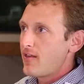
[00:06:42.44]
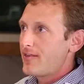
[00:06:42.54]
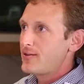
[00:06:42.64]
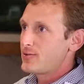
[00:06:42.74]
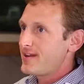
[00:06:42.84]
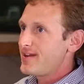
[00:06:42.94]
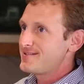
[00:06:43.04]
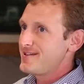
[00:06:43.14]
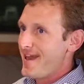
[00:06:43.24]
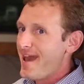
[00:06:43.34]
The trick
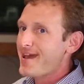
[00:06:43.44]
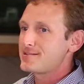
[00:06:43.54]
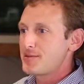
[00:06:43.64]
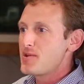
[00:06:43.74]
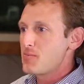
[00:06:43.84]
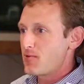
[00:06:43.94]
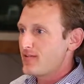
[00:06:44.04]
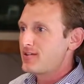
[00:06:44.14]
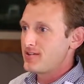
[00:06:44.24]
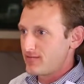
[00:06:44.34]
is it has to be a
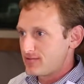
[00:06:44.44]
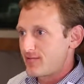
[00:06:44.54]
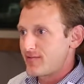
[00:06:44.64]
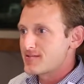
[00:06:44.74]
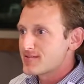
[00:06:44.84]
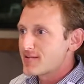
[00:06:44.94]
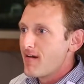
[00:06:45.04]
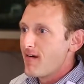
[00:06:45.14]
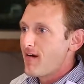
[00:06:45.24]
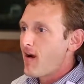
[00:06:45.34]
preventative service.
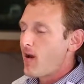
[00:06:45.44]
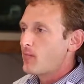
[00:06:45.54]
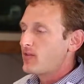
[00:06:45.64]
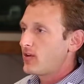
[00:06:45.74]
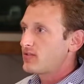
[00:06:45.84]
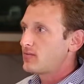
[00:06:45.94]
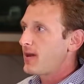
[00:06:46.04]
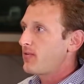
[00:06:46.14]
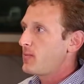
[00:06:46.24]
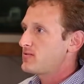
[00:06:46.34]
So
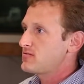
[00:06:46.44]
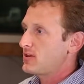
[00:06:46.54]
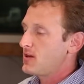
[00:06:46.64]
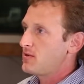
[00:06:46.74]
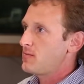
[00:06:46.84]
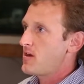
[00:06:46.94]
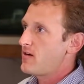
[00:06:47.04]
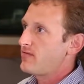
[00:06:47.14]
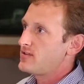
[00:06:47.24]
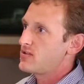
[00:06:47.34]
sometimes patients will come into my
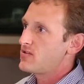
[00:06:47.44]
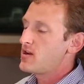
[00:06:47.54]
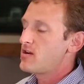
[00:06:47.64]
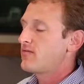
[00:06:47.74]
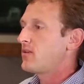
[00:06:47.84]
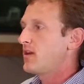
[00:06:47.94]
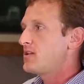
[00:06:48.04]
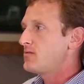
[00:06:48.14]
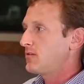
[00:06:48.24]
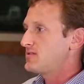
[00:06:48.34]
office and they're here for their
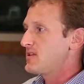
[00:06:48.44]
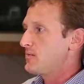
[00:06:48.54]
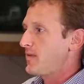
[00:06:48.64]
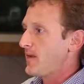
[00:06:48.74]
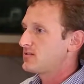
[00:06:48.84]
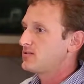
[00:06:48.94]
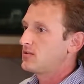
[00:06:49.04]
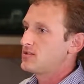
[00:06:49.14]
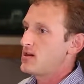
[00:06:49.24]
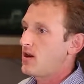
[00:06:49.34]
annual exam, but they also
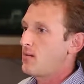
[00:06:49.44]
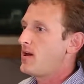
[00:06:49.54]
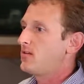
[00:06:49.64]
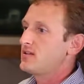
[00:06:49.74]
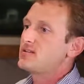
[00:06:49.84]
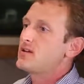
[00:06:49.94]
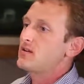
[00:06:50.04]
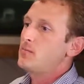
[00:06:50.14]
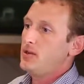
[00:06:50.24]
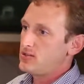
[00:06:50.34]
want to talk about, let's say,
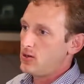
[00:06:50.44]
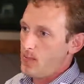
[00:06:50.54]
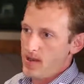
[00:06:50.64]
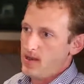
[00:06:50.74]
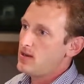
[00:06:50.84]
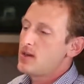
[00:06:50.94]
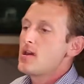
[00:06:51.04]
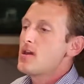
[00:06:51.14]
their big toe pain.